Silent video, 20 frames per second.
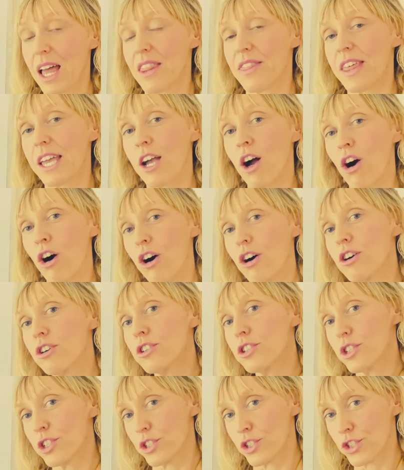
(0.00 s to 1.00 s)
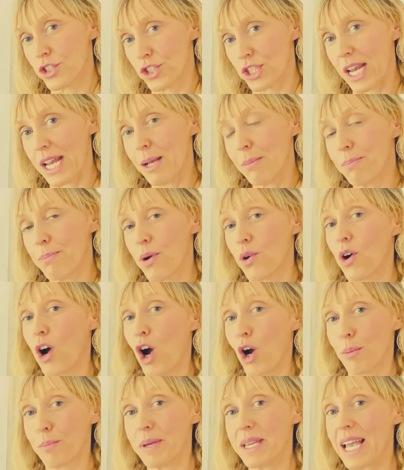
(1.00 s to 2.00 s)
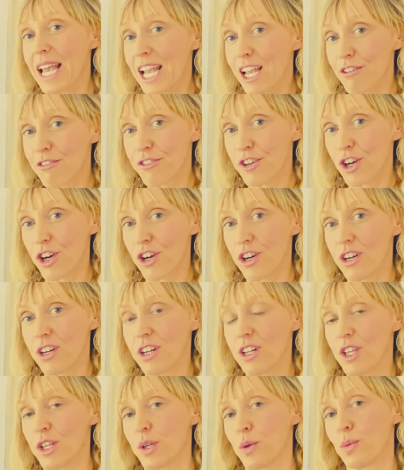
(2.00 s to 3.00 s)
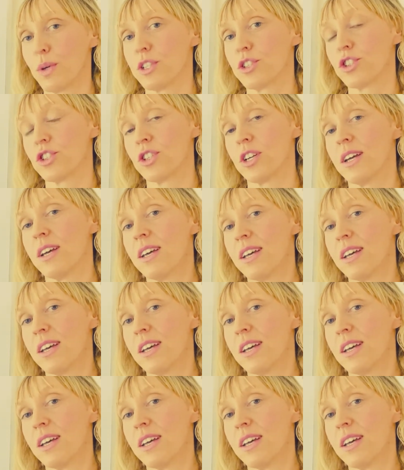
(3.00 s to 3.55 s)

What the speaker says: they all shape our behavior, which